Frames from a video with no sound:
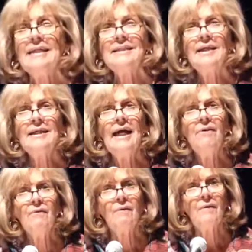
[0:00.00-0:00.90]

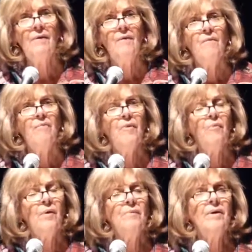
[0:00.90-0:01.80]
Together, the
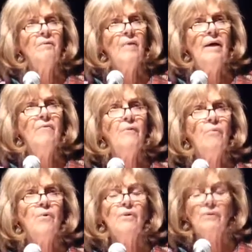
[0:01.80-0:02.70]
women around the
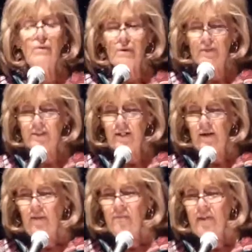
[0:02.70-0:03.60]
world learned
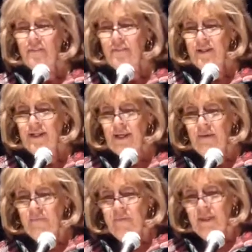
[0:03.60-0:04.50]
that the
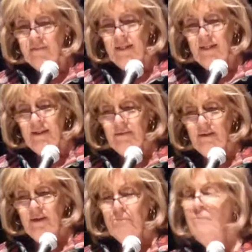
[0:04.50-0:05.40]

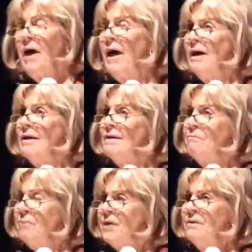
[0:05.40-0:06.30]

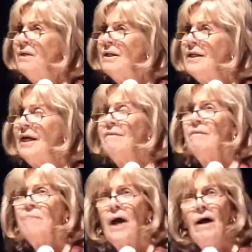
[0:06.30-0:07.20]
impunity and
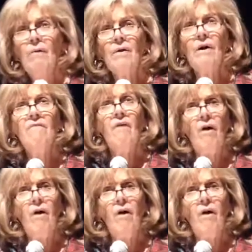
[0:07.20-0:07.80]
the power of